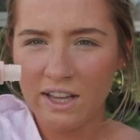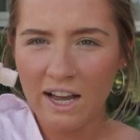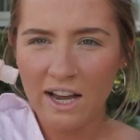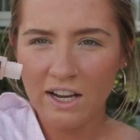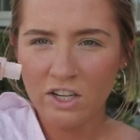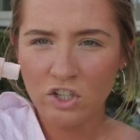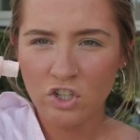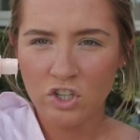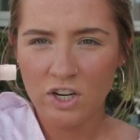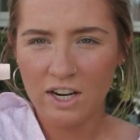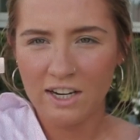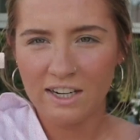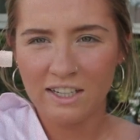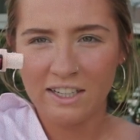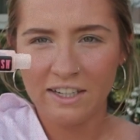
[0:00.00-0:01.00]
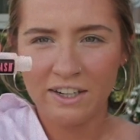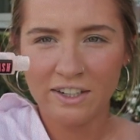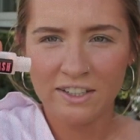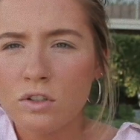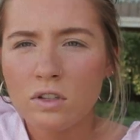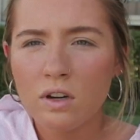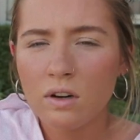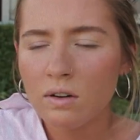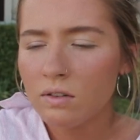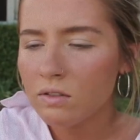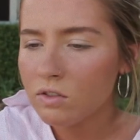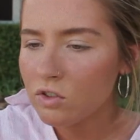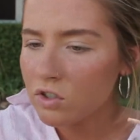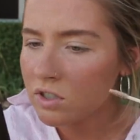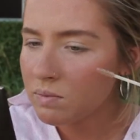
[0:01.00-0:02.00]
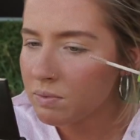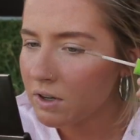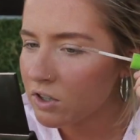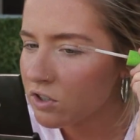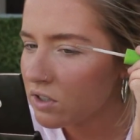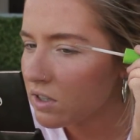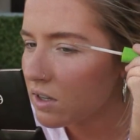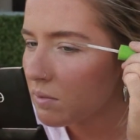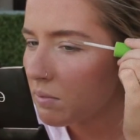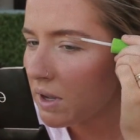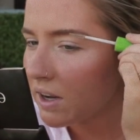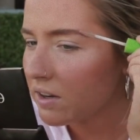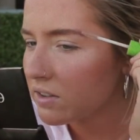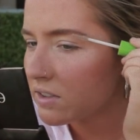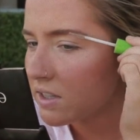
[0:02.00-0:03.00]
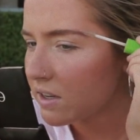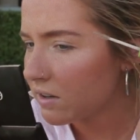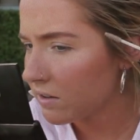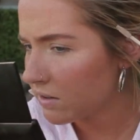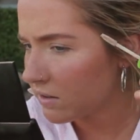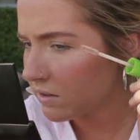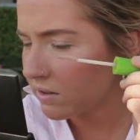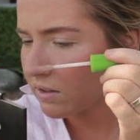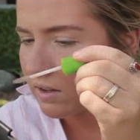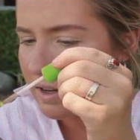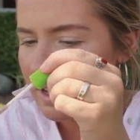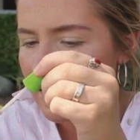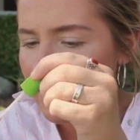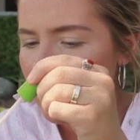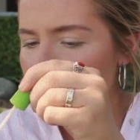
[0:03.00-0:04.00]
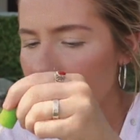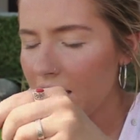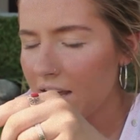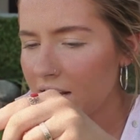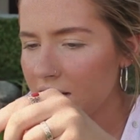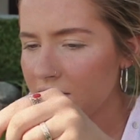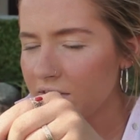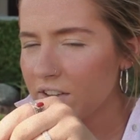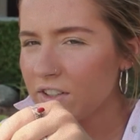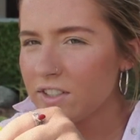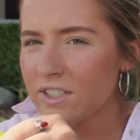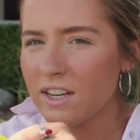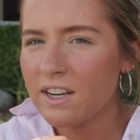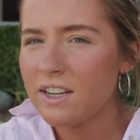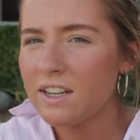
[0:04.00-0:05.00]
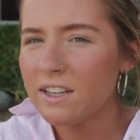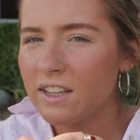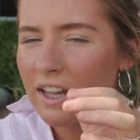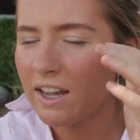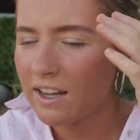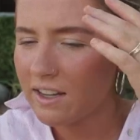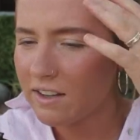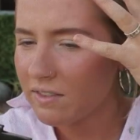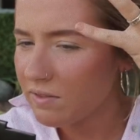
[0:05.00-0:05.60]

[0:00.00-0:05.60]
Lash in clear, so just brushing them hairs down. And if there's any like